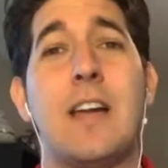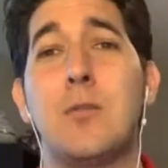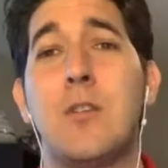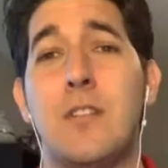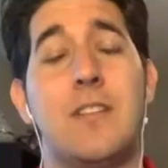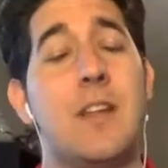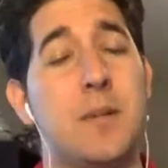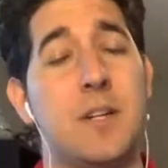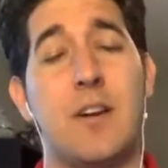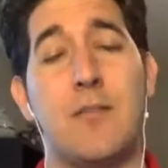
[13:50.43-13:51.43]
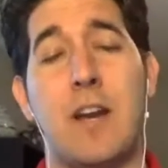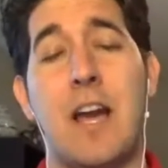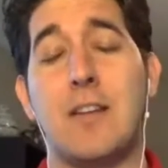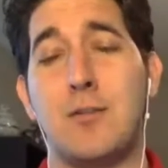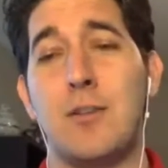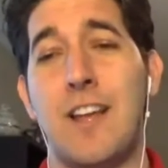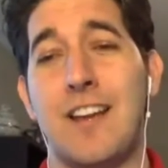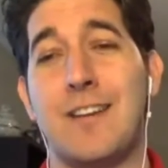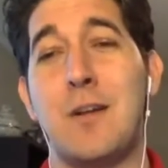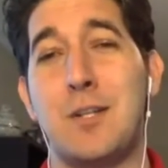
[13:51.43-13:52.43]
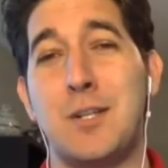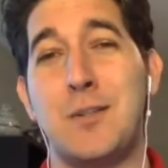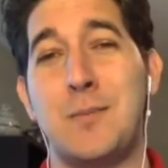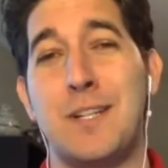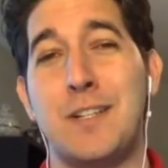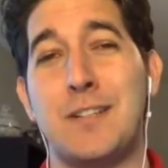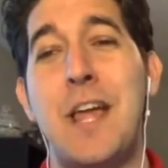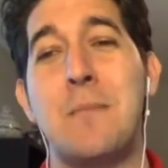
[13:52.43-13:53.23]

I do. Let me clarify. I do like YouTube videos,